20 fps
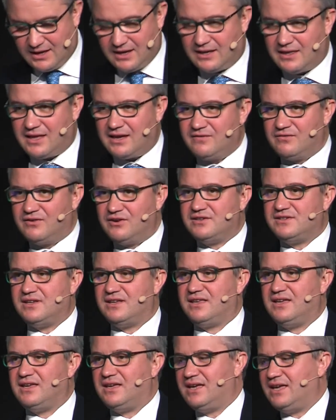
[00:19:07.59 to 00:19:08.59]

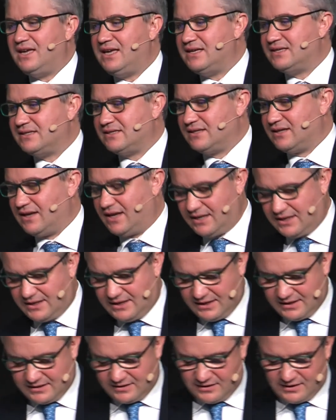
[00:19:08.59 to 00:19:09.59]
Diversity is
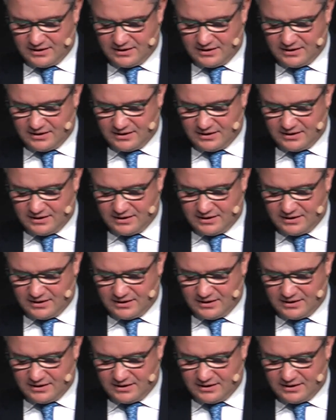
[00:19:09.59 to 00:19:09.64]
indeed